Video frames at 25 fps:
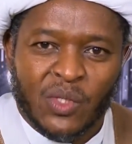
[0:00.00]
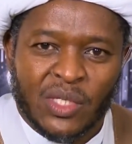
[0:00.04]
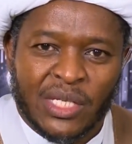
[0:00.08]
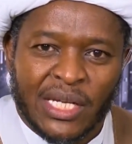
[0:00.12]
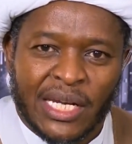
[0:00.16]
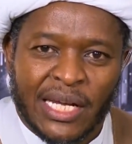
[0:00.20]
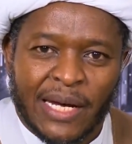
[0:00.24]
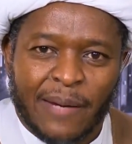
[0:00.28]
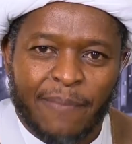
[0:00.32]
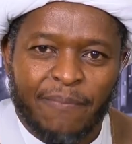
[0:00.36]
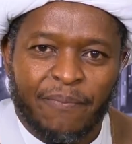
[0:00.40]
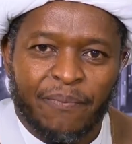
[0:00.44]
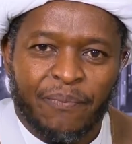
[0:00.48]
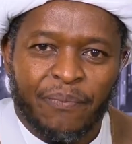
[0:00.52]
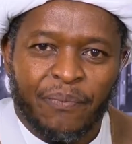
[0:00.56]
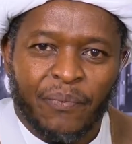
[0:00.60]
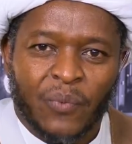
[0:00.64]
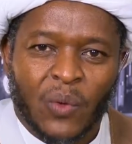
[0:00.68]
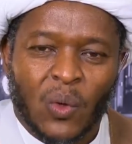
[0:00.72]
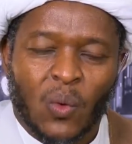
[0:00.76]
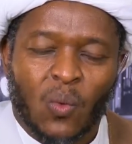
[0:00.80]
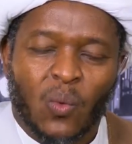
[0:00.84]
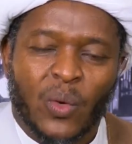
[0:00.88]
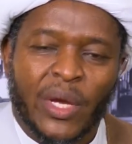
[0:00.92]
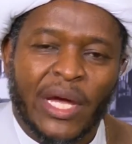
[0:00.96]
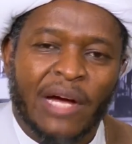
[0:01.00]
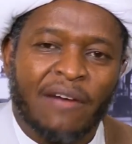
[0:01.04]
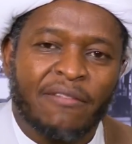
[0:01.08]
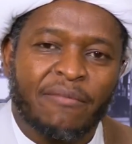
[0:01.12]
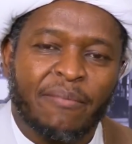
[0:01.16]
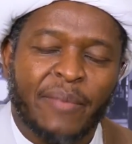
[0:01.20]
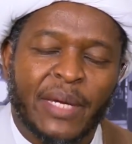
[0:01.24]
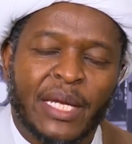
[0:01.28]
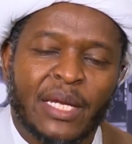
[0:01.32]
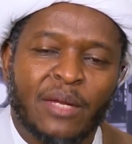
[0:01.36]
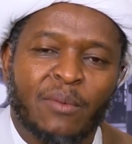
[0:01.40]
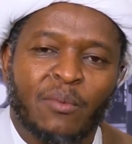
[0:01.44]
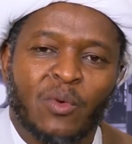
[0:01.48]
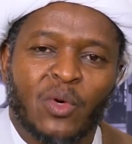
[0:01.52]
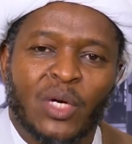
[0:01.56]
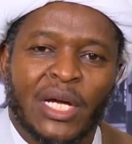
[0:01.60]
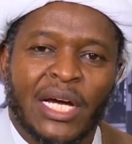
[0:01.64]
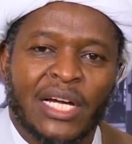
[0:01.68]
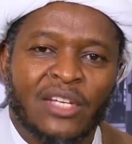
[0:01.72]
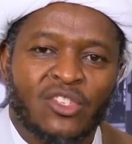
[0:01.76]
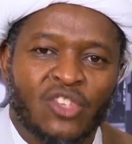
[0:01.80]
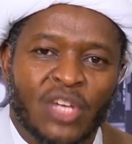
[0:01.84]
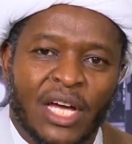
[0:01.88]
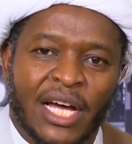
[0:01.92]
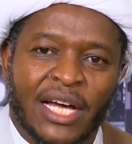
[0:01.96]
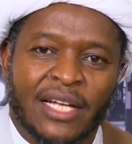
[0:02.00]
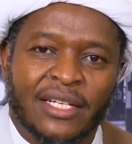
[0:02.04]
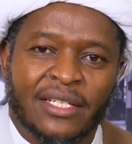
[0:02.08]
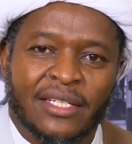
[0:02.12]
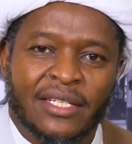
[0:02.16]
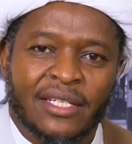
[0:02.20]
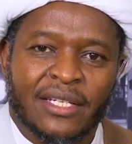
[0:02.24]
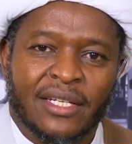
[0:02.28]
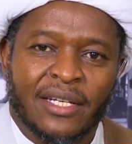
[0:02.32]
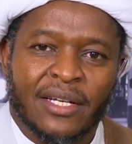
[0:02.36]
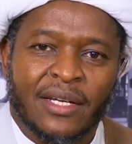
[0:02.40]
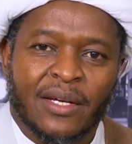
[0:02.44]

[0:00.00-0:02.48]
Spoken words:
salam, we have many munajat.